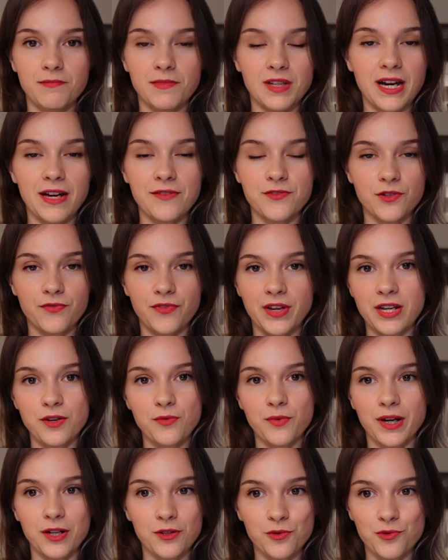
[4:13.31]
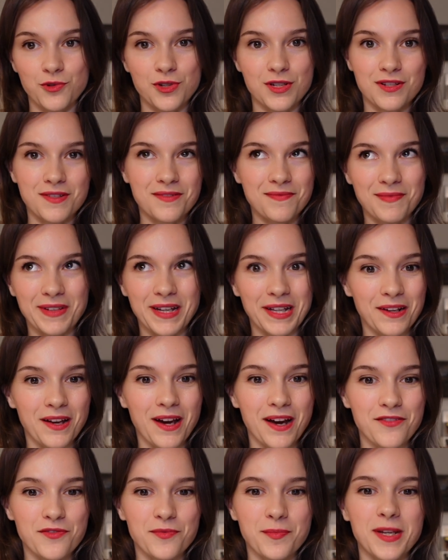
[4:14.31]
lives of anyone who is
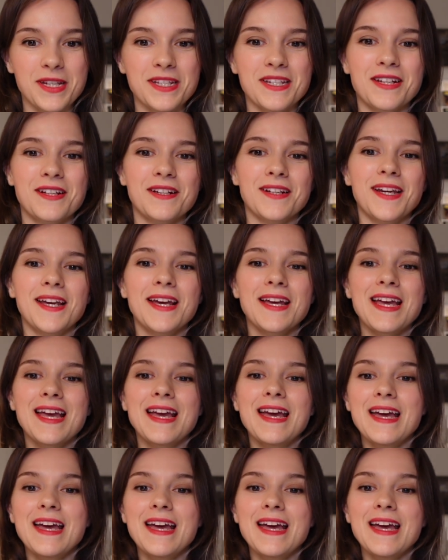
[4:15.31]
alive, basically.